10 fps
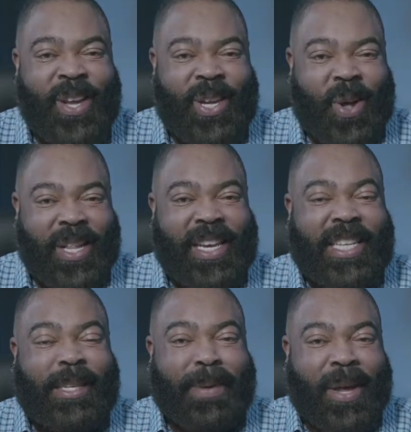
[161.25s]
You only
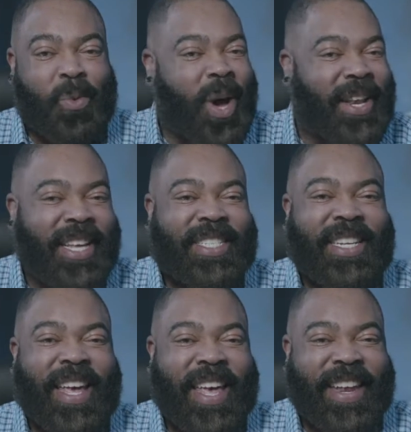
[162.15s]
need to be one
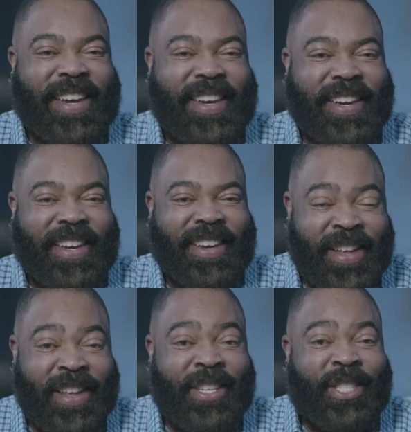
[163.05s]
lesson ahead.
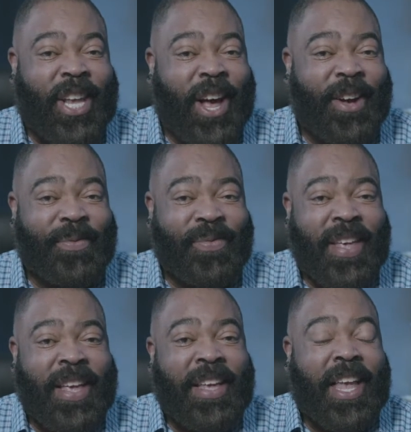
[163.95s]
So,
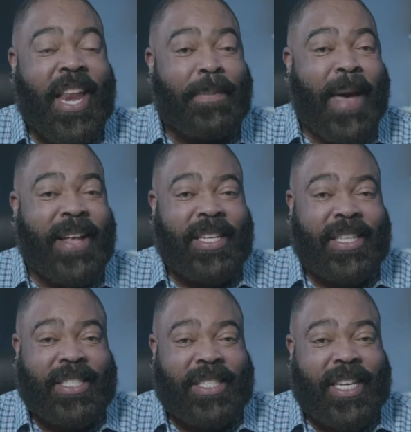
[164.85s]
getting back to
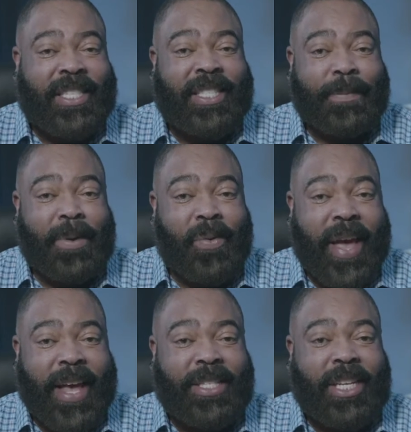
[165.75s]
the six simple
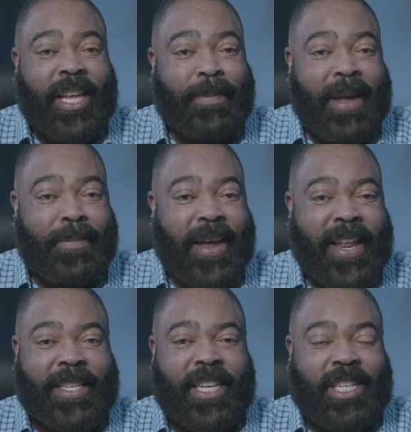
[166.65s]
ways you can make
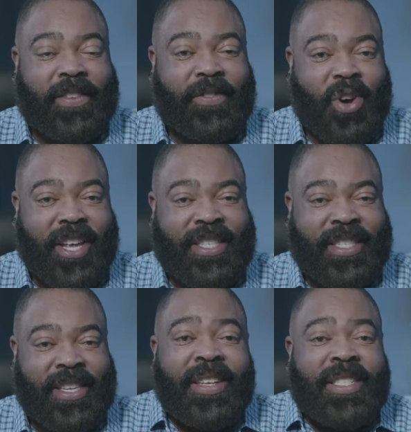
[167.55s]
money teaching
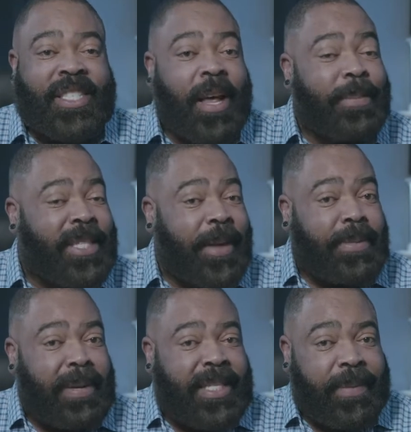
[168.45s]
voice. Some
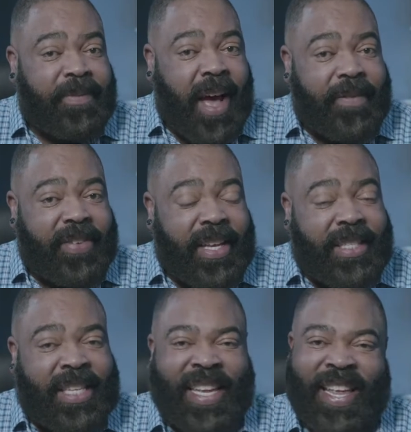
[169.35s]
steps may seem
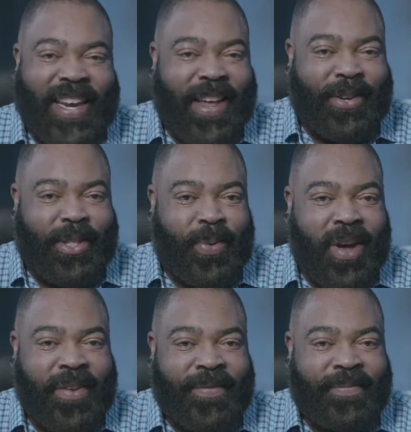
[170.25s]
obvious and others
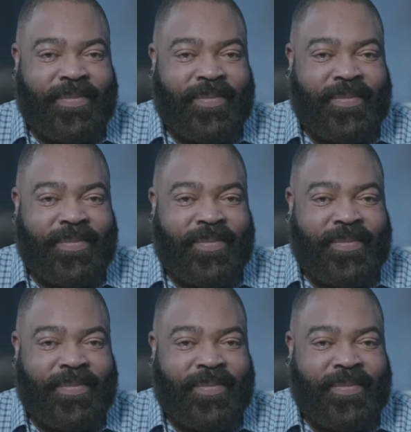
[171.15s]
won't.